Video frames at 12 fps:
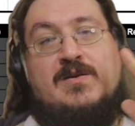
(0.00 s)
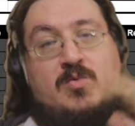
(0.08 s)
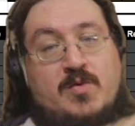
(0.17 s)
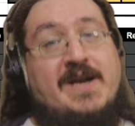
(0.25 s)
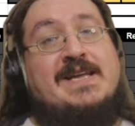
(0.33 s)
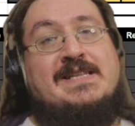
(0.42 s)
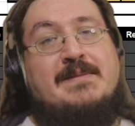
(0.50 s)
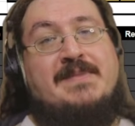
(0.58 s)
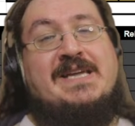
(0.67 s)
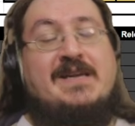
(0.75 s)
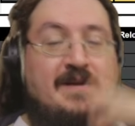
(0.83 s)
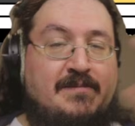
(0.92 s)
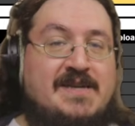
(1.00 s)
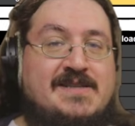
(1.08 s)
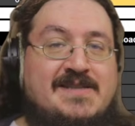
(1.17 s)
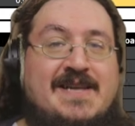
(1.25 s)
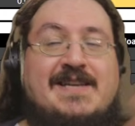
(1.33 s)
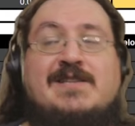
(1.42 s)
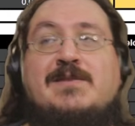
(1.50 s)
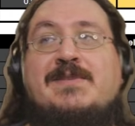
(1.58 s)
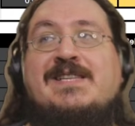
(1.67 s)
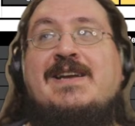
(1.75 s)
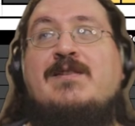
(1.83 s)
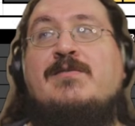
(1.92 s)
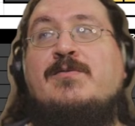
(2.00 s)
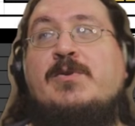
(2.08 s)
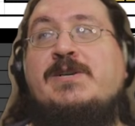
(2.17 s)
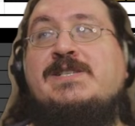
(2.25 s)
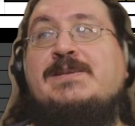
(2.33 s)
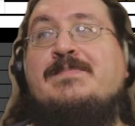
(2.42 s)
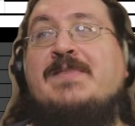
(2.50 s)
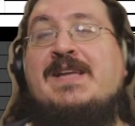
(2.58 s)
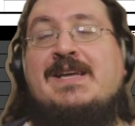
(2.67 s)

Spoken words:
running the beacon, because they need to be there, of course.